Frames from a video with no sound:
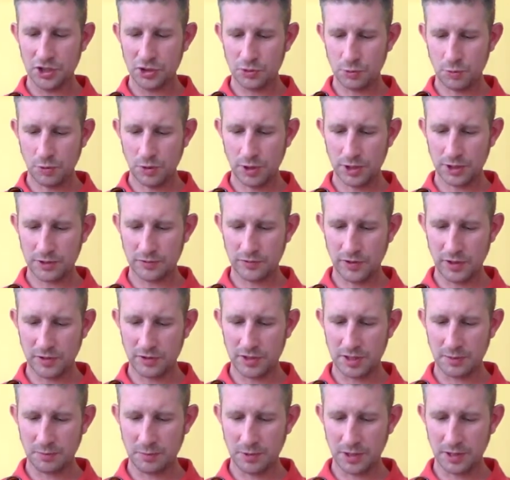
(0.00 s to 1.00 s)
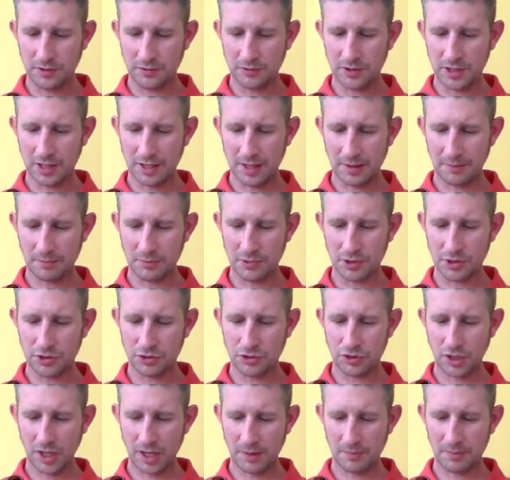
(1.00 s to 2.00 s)
twice voted one of Camra's
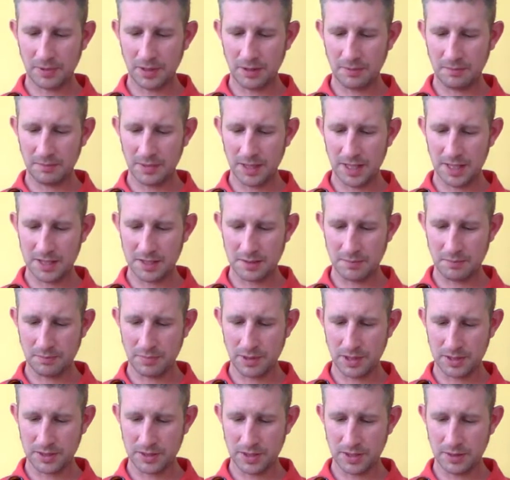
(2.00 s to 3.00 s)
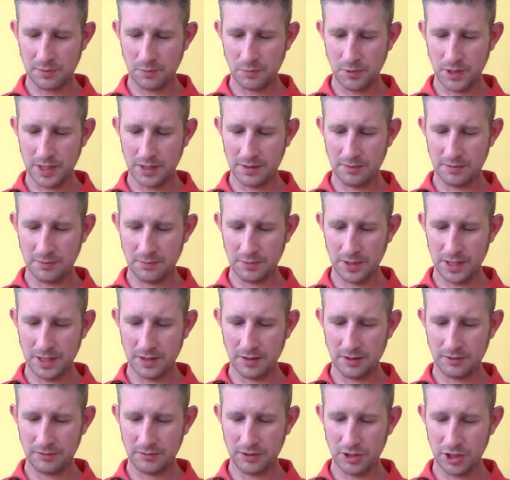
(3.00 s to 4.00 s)
champion beers in Britain and
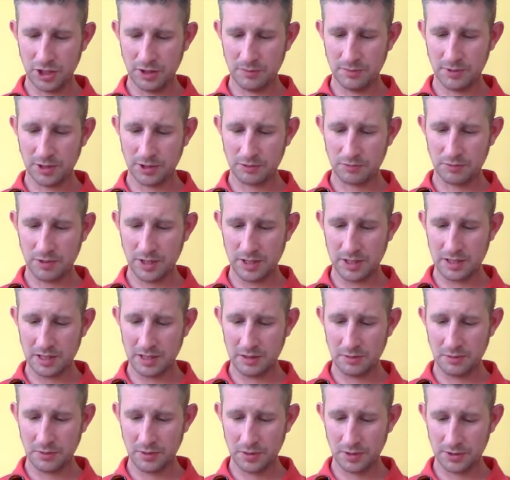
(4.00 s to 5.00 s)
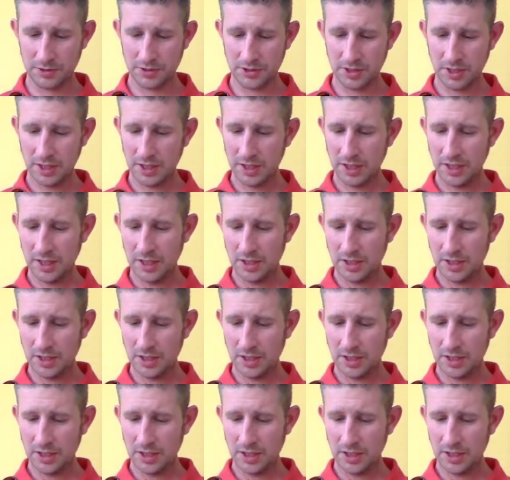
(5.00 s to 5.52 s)
winner of numerous regional awards.